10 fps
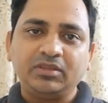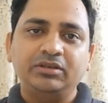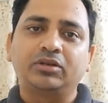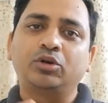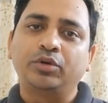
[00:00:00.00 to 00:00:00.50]
You
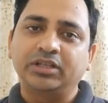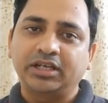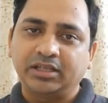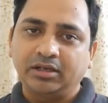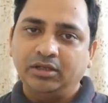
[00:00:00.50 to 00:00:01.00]
can go with
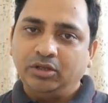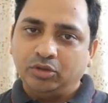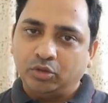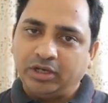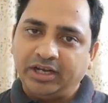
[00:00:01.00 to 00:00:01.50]
either
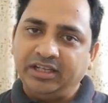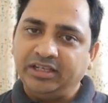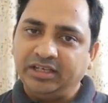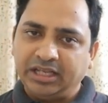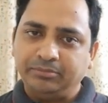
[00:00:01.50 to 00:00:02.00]

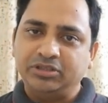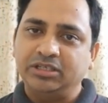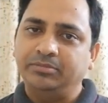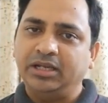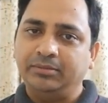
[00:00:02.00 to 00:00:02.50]
GoDaddy,
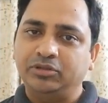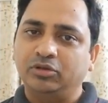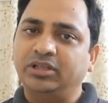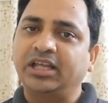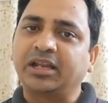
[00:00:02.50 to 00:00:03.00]
NameCheap,
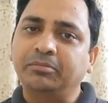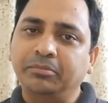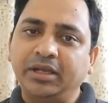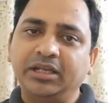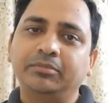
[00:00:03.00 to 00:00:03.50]
NameCheap. There are
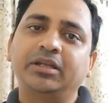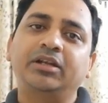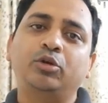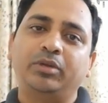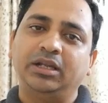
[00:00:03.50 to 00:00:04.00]

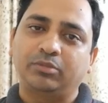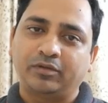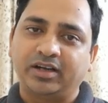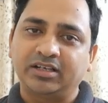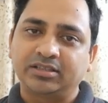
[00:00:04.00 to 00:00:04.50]
many domain name
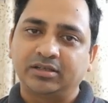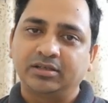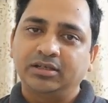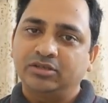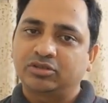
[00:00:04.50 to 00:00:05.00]
providers.
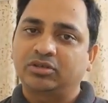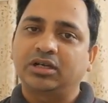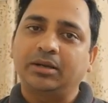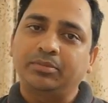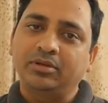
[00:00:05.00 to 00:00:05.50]
So
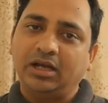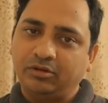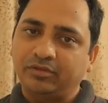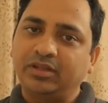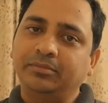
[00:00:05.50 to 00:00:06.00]
couple
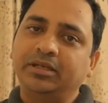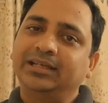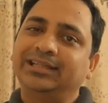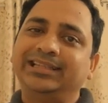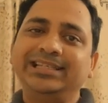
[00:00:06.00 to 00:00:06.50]
out of them,
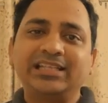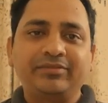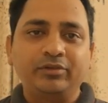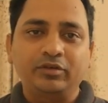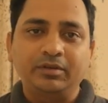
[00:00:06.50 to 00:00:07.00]
these are
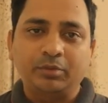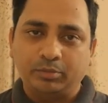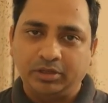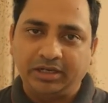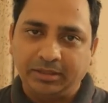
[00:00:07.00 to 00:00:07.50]
few of the
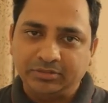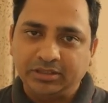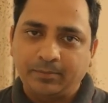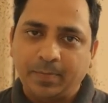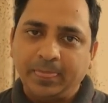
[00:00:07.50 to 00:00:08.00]
popular
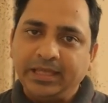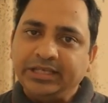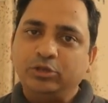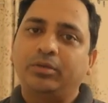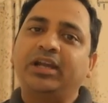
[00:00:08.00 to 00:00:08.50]
names.
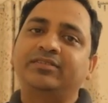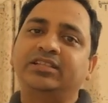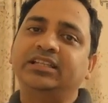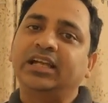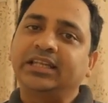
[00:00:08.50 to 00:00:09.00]
You might have
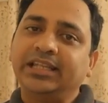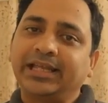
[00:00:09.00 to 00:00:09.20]
seen that